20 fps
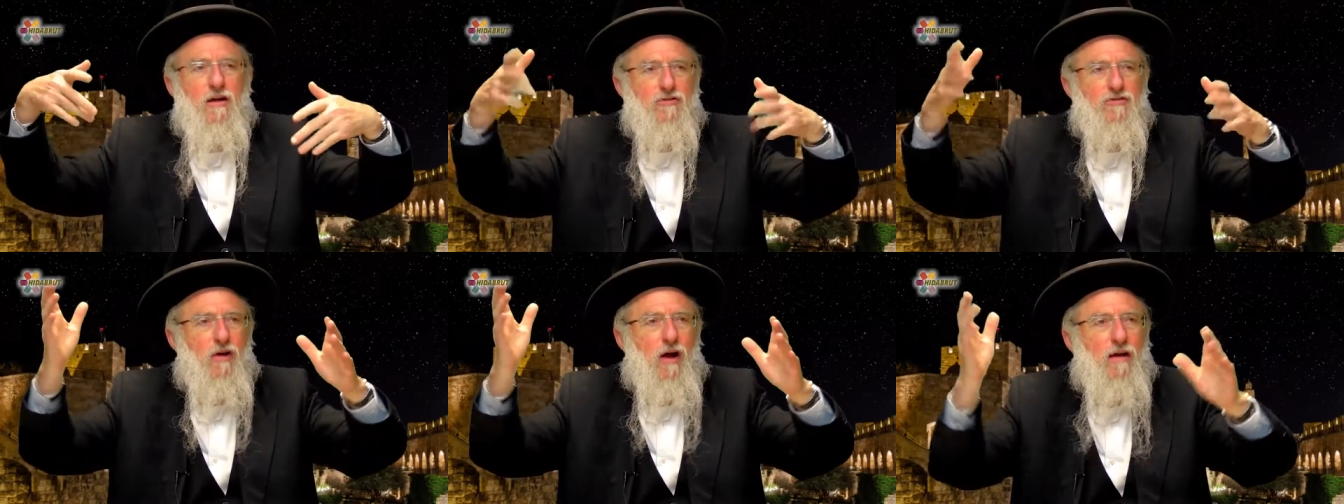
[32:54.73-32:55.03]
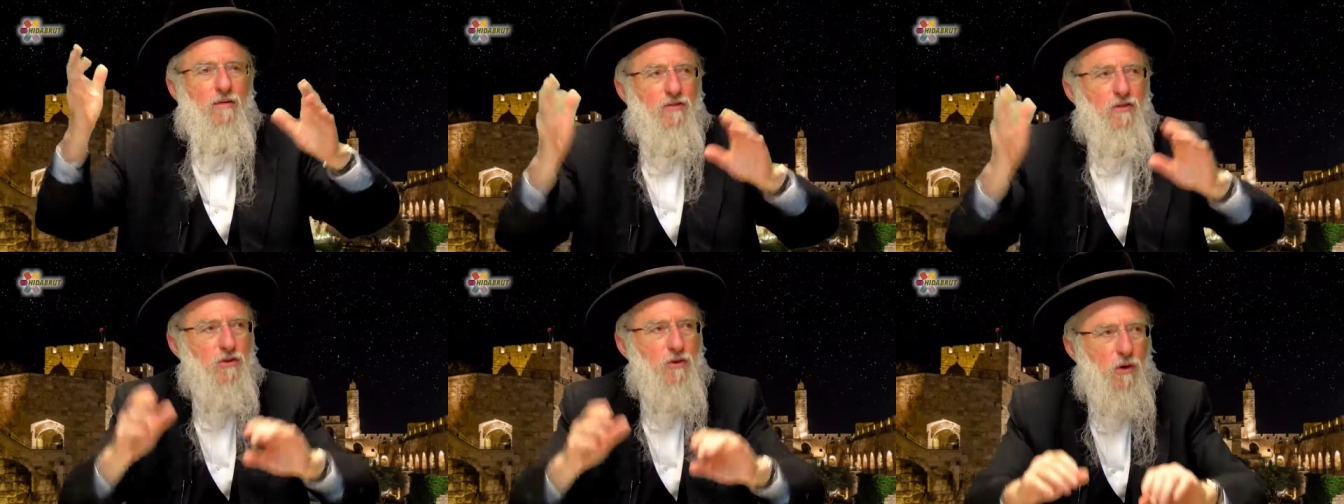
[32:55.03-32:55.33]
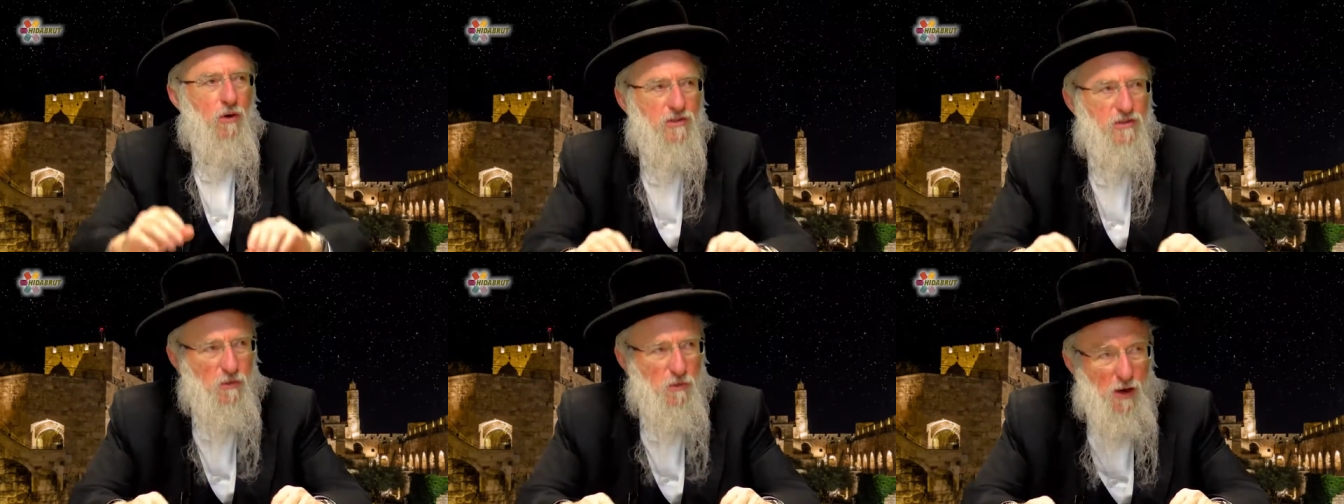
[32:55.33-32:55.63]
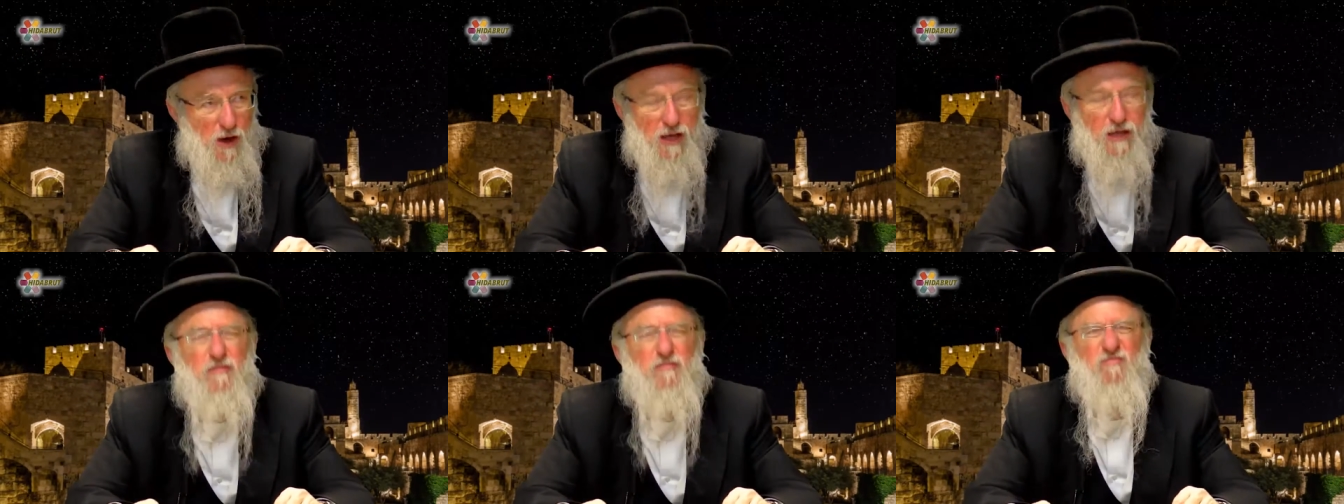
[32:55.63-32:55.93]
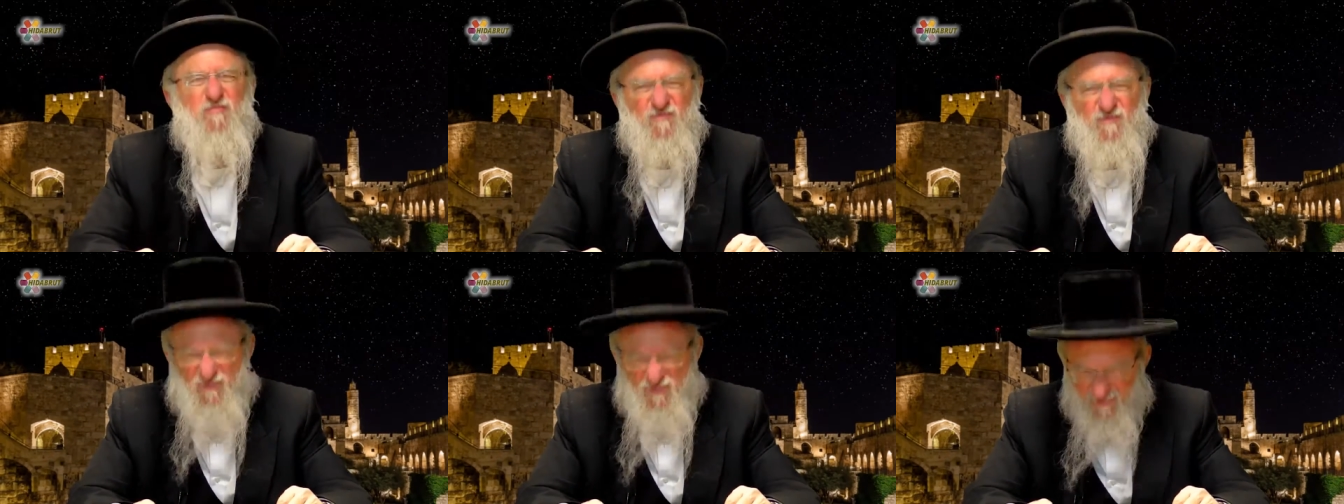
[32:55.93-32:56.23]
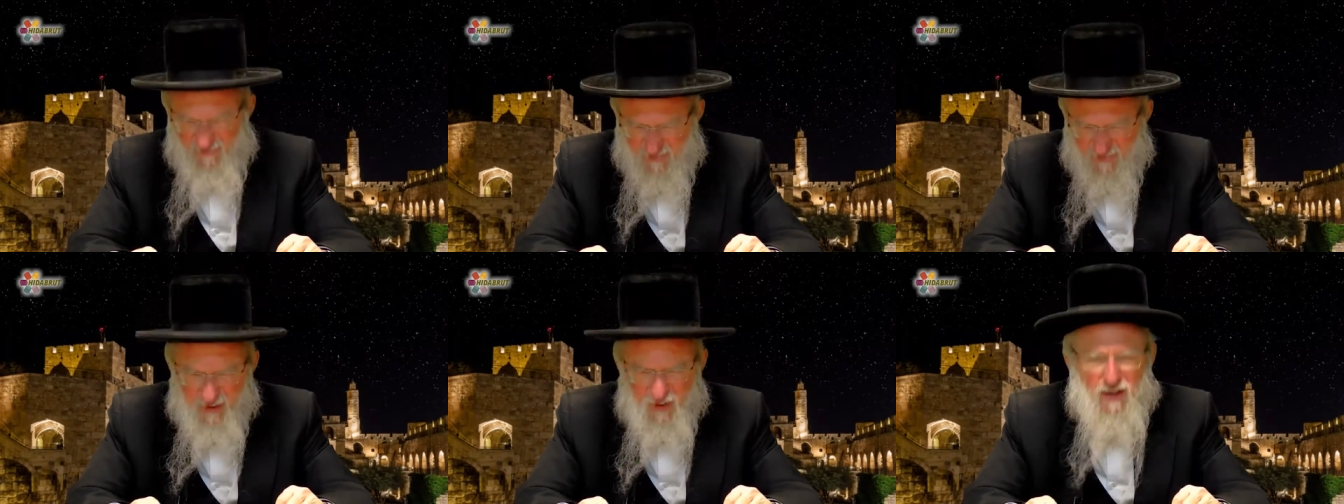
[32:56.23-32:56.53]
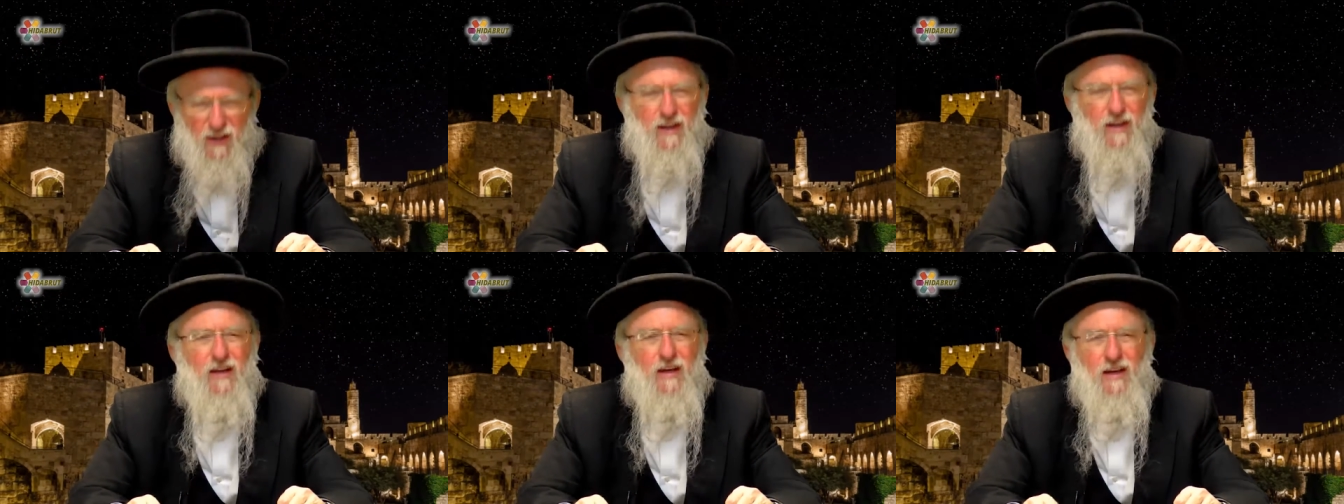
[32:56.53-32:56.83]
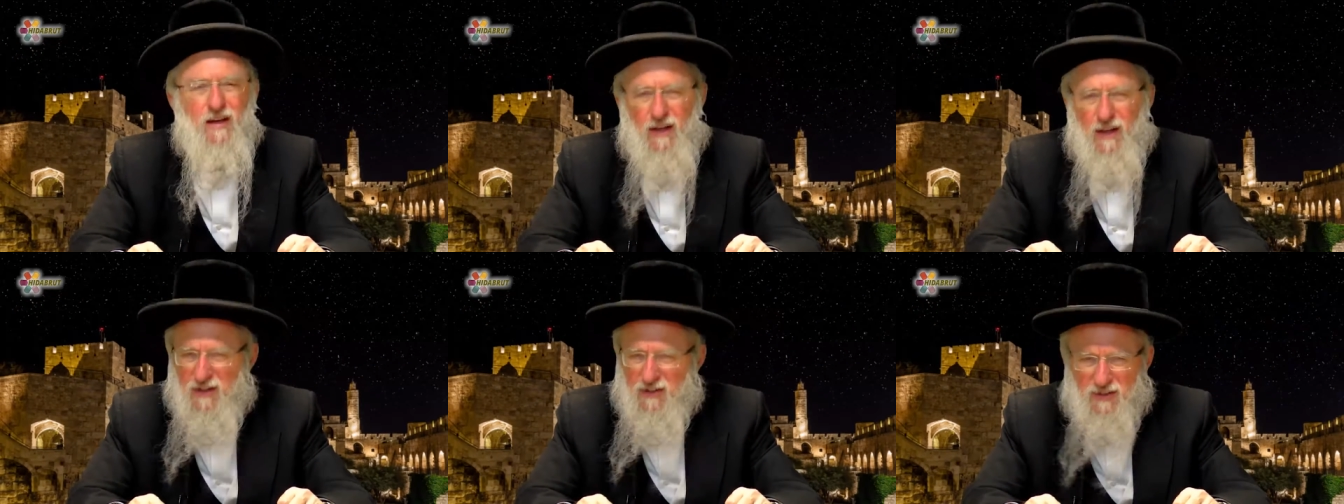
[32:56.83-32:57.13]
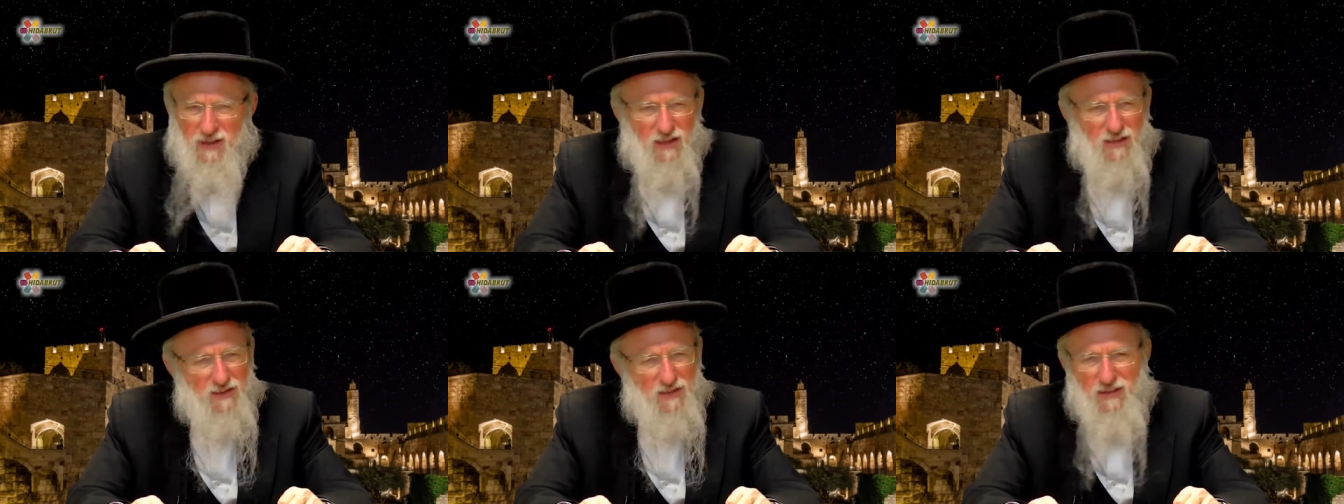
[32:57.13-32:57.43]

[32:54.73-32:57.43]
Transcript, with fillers: drive the daughters away, it's